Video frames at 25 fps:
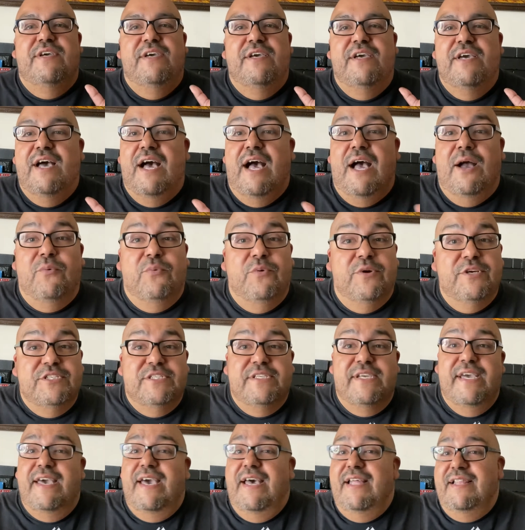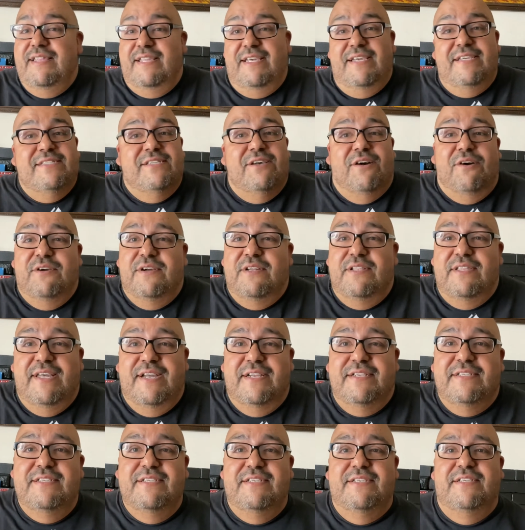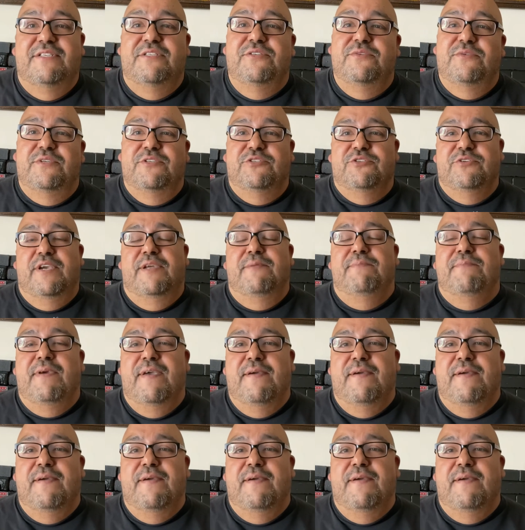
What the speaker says: I wish they had these all collected into a trade